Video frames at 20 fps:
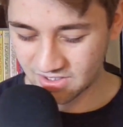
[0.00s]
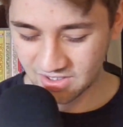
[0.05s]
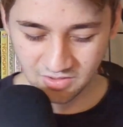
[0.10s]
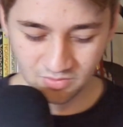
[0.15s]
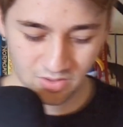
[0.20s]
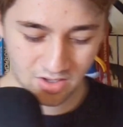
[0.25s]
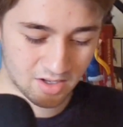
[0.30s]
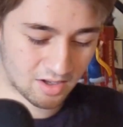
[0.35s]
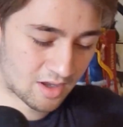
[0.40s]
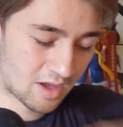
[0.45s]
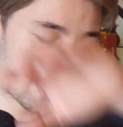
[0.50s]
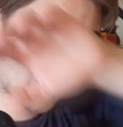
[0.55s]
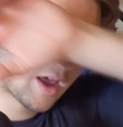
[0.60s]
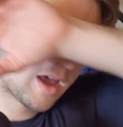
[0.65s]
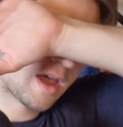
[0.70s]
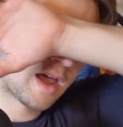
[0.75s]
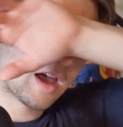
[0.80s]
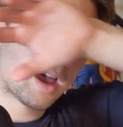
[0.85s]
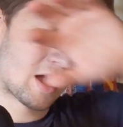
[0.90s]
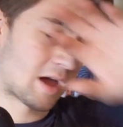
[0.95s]
But anyway,
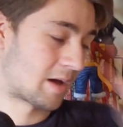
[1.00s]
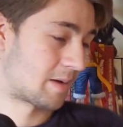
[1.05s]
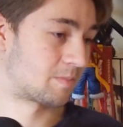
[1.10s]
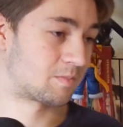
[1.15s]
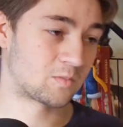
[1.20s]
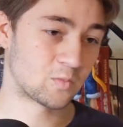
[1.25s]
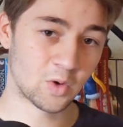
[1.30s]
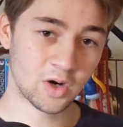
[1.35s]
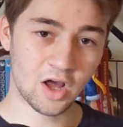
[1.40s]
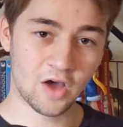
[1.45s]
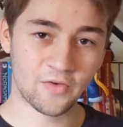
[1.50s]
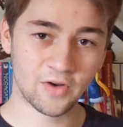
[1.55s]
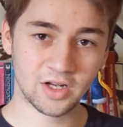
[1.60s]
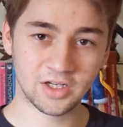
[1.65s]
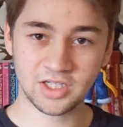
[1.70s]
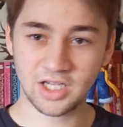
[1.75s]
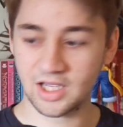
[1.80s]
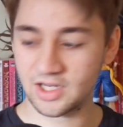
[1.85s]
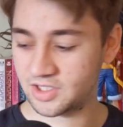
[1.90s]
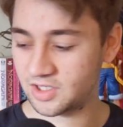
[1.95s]
I went off
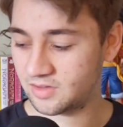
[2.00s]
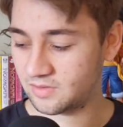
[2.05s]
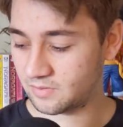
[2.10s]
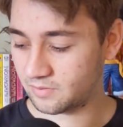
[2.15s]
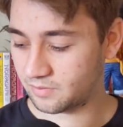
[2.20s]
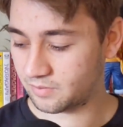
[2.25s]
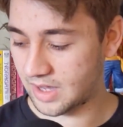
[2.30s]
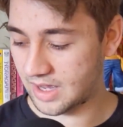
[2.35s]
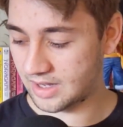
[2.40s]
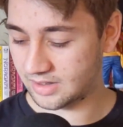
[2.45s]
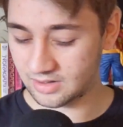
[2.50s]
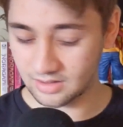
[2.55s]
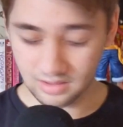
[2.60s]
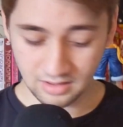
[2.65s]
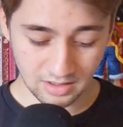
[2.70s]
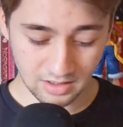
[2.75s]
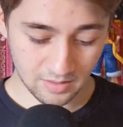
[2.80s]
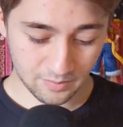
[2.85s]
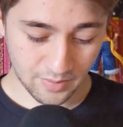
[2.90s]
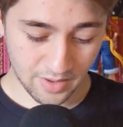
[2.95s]
on a tangent. Back
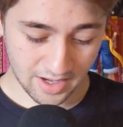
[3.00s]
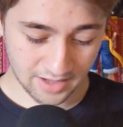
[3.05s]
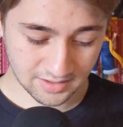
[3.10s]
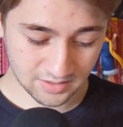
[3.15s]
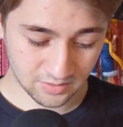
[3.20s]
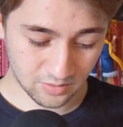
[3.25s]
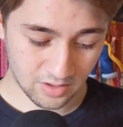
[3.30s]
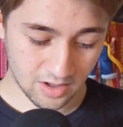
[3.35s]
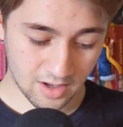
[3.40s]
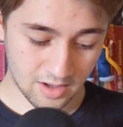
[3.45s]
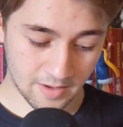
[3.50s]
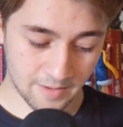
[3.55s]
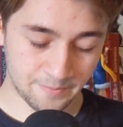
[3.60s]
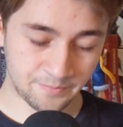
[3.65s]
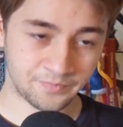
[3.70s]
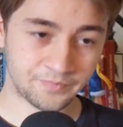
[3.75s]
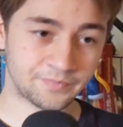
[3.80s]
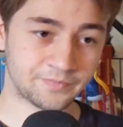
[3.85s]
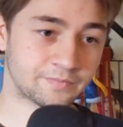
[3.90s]
to where I am.